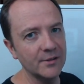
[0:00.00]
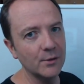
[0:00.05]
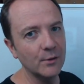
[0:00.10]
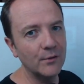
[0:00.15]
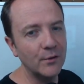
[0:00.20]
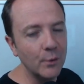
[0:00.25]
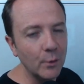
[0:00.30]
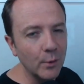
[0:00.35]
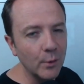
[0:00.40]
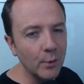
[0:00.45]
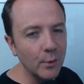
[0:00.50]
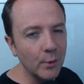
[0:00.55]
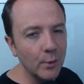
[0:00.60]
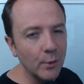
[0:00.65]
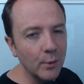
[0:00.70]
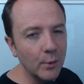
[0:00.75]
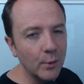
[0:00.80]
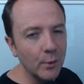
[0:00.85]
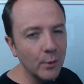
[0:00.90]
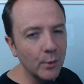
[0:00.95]
So if you're
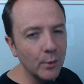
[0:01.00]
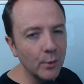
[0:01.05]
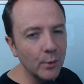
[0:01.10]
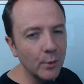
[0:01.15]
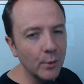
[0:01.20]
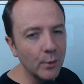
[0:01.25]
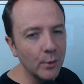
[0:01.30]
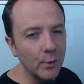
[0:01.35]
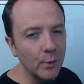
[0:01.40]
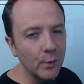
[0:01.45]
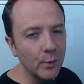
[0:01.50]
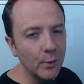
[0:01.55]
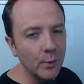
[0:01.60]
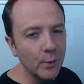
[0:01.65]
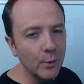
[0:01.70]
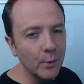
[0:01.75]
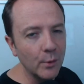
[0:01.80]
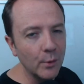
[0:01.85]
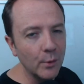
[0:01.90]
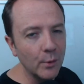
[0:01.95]
not selling in Canada,
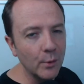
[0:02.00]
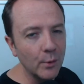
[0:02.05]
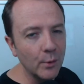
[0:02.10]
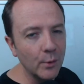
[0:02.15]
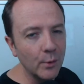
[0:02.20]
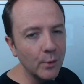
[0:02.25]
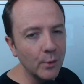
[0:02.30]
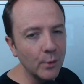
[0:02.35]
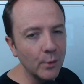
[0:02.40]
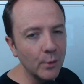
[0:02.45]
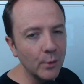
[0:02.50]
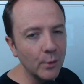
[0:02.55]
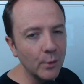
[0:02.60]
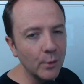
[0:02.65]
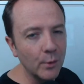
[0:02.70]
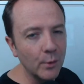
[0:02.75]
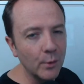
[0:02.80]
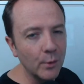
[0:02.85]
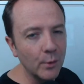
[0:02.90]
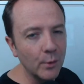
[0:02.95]
you are definitely missing
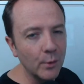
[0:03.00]
out.